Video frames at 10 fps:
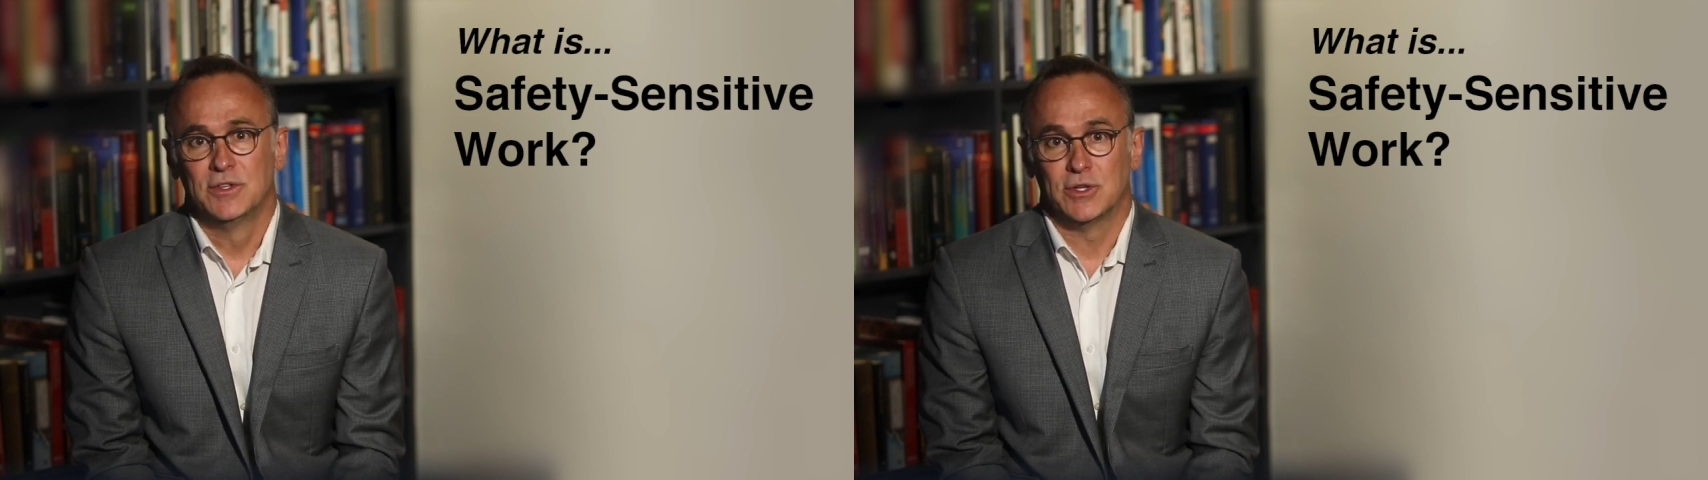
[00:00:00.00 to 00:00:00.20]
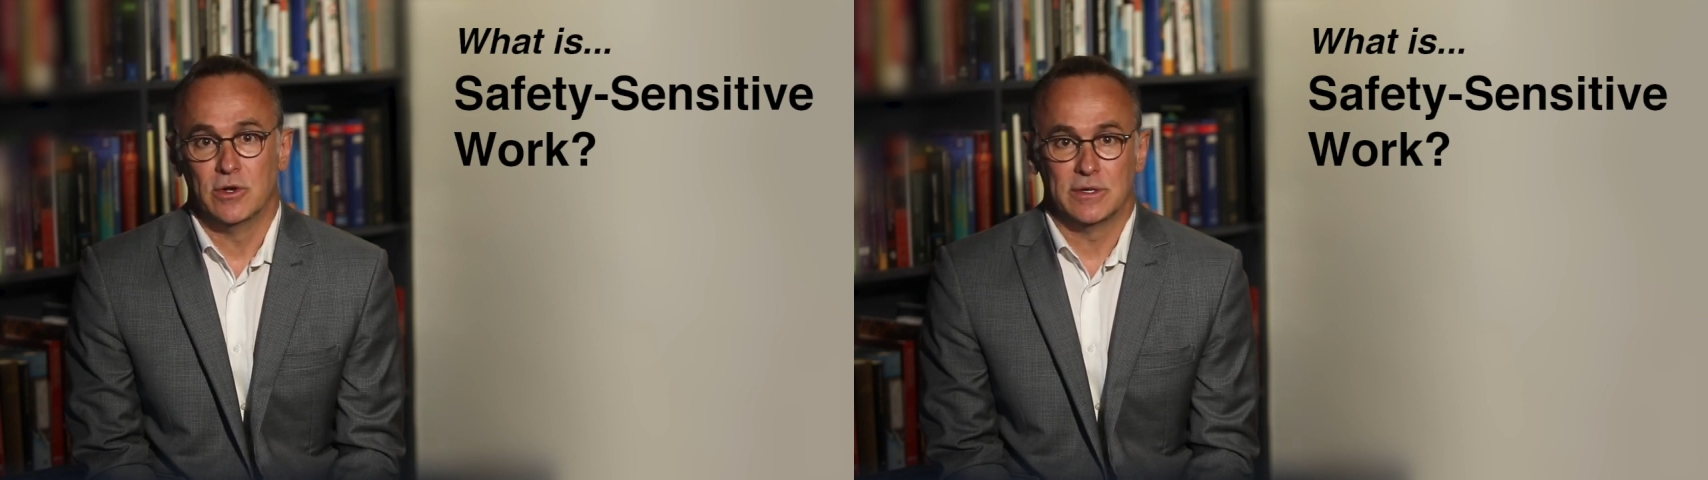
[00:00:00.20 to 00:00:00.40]

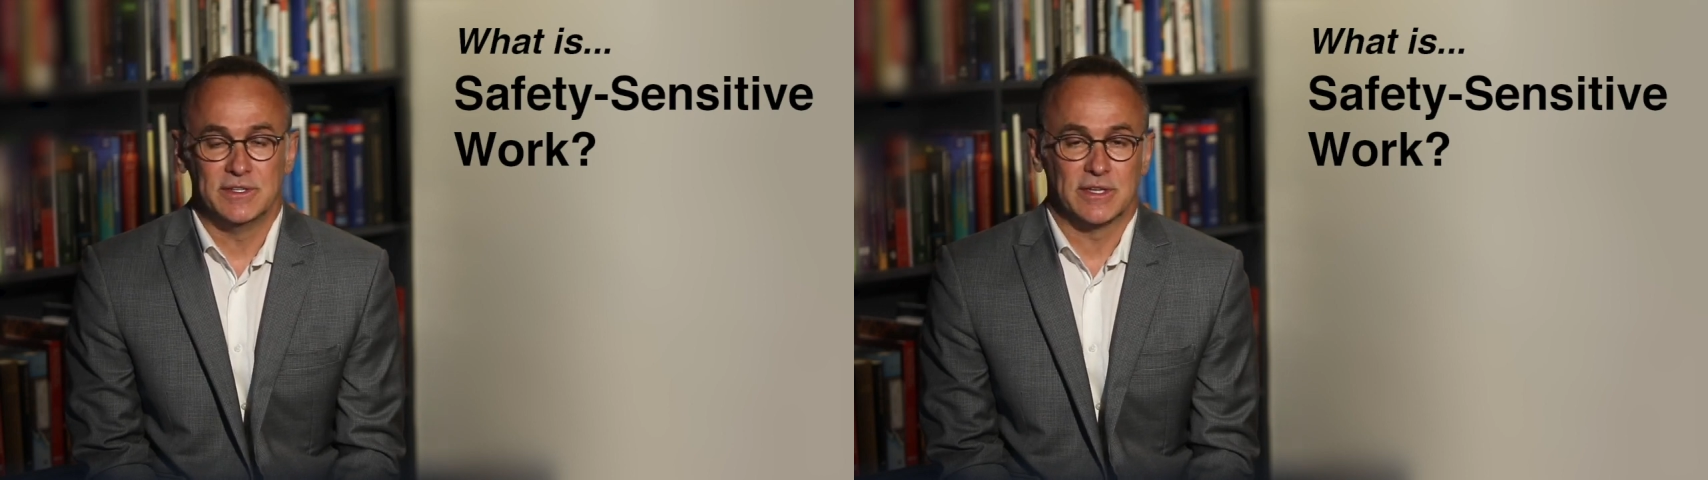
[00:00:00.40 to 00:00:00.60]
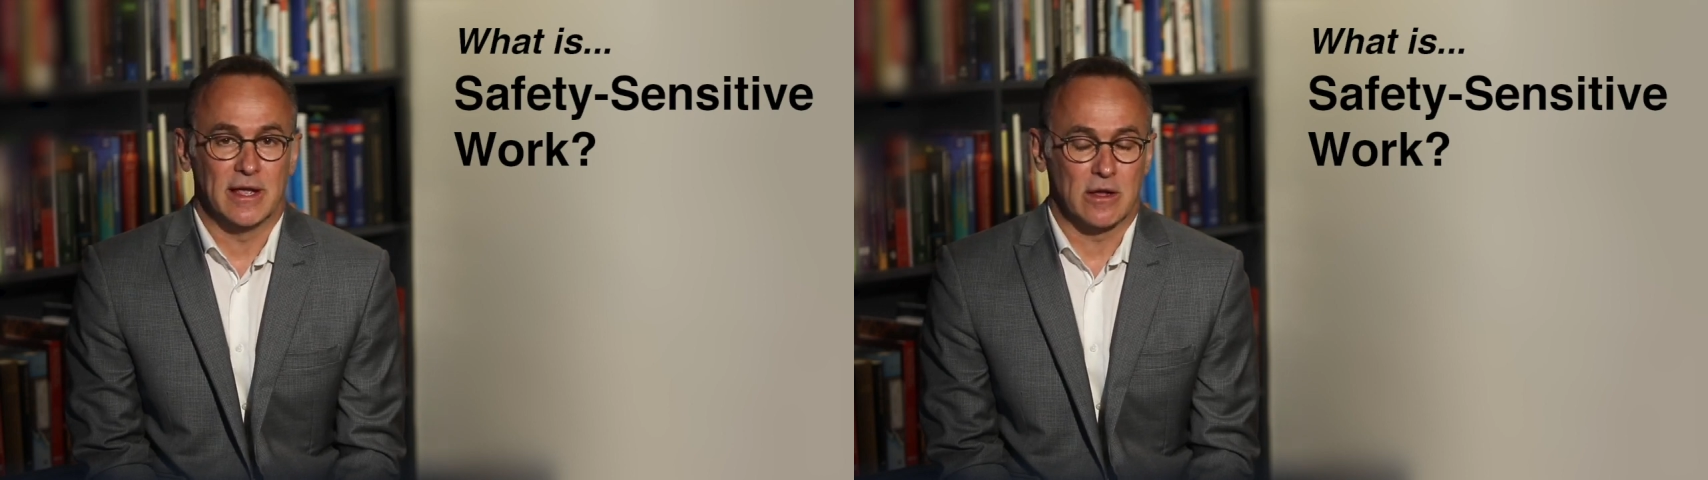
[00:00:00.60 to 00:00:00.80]

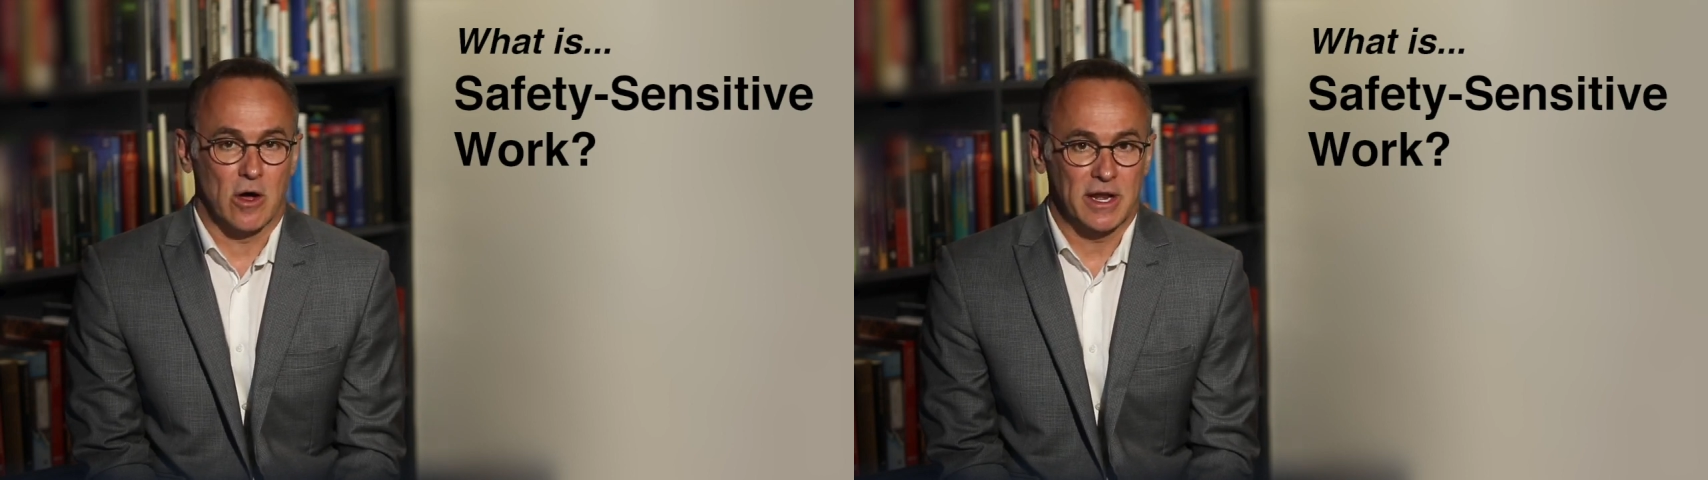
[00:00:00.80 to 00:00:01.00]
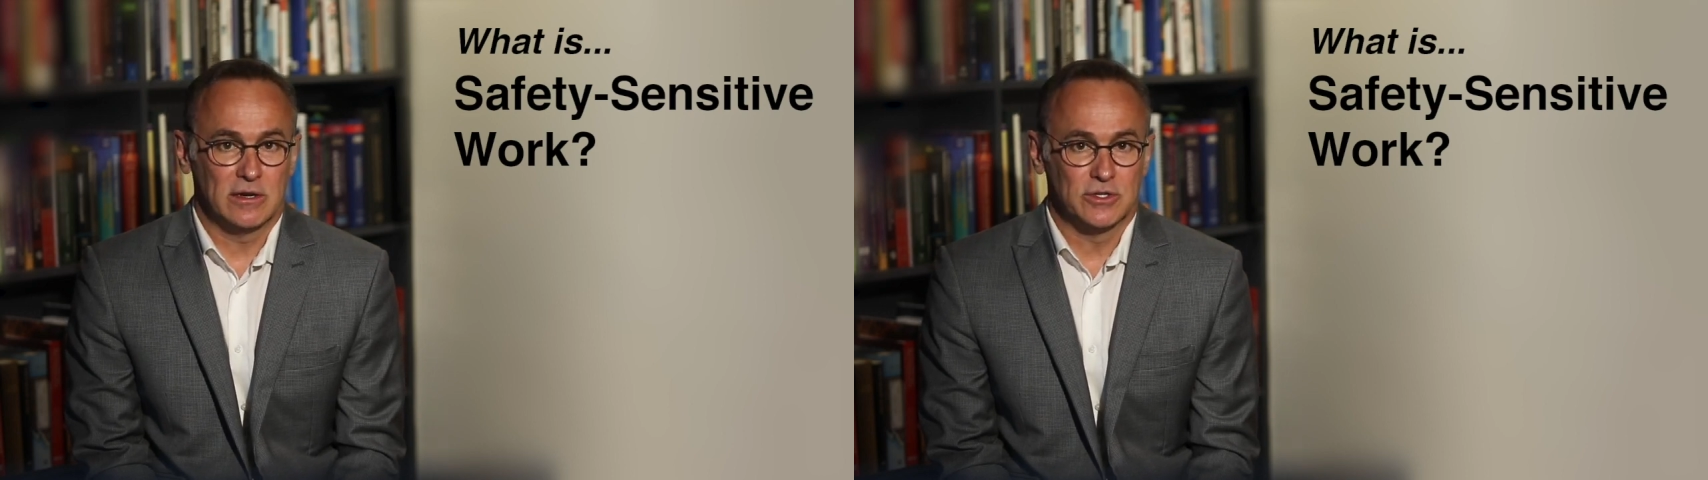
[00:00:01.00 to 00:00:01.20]
Certain
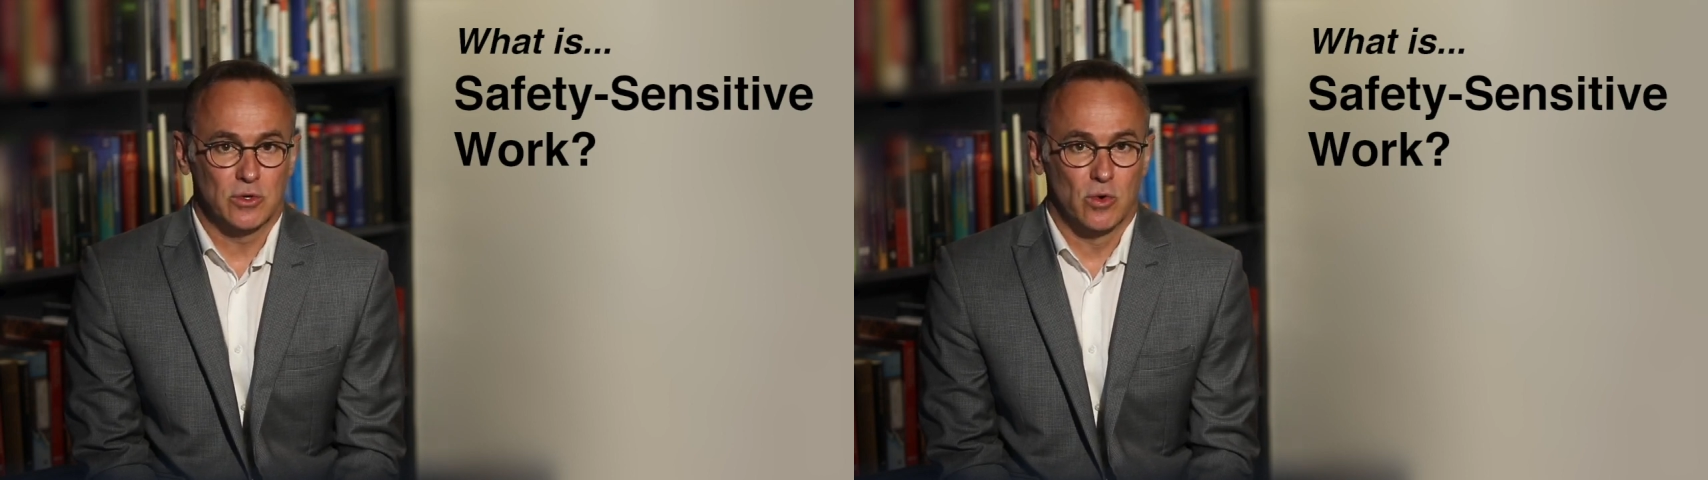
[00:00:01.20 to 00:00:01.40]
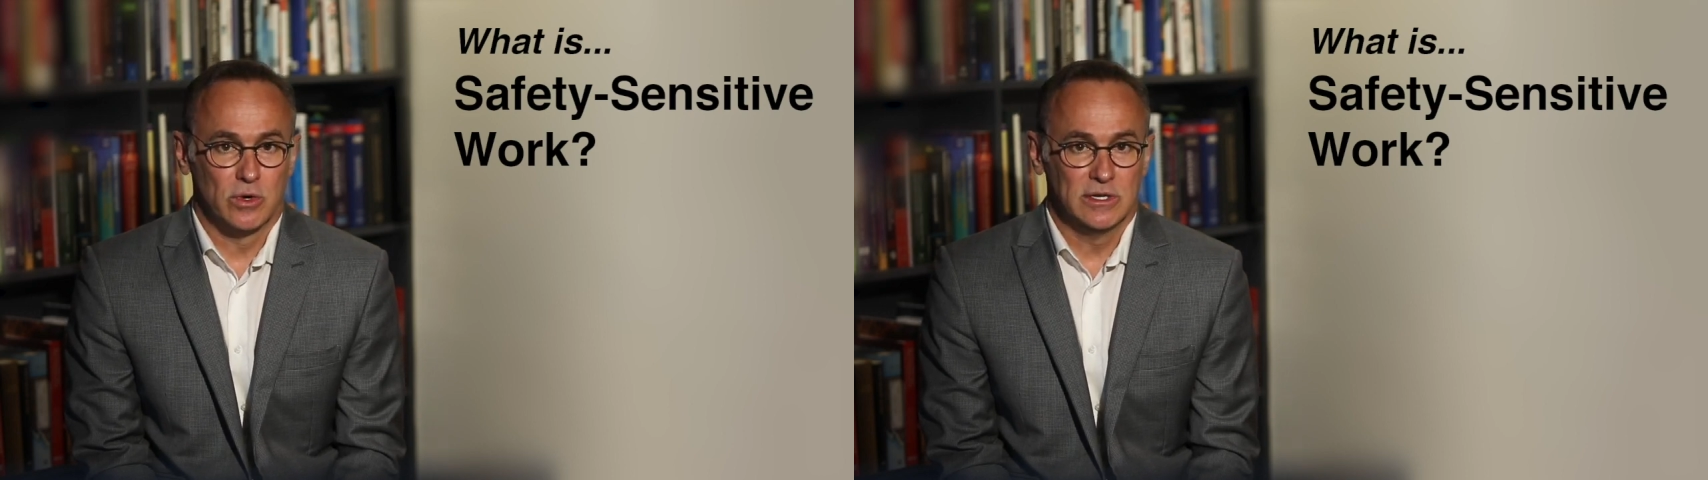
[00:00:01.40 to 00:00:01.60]
psychotic
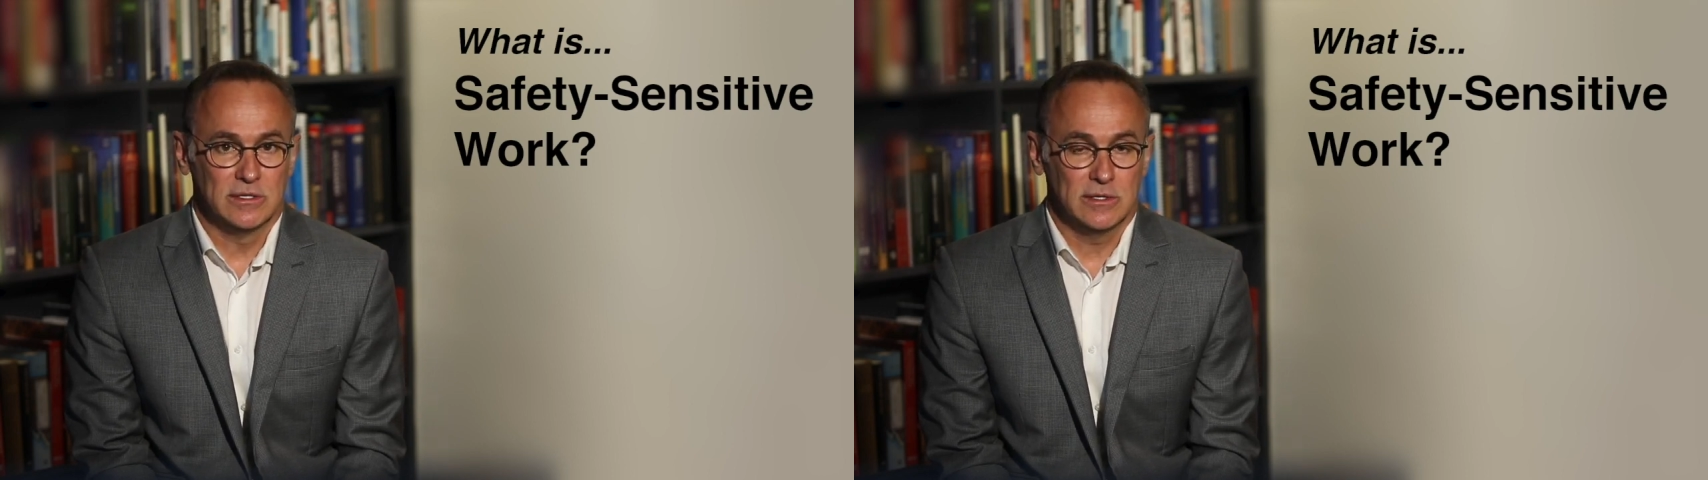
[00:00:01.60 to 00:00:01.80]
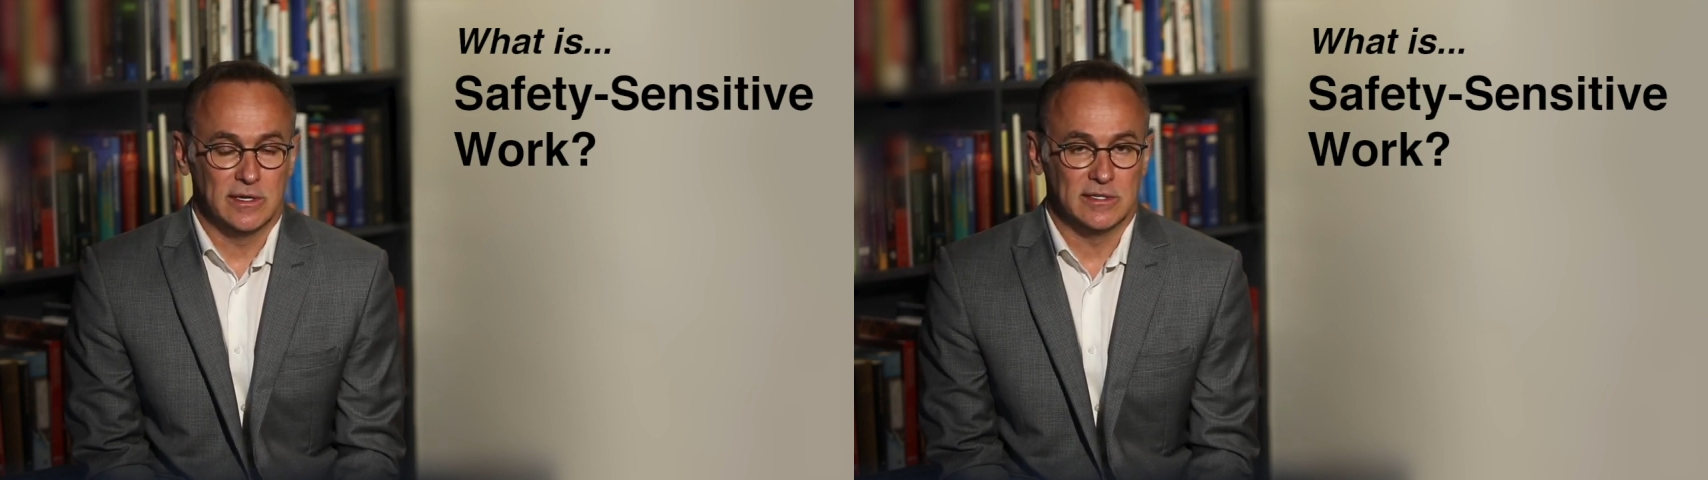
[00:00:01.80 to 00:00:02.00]
disorders,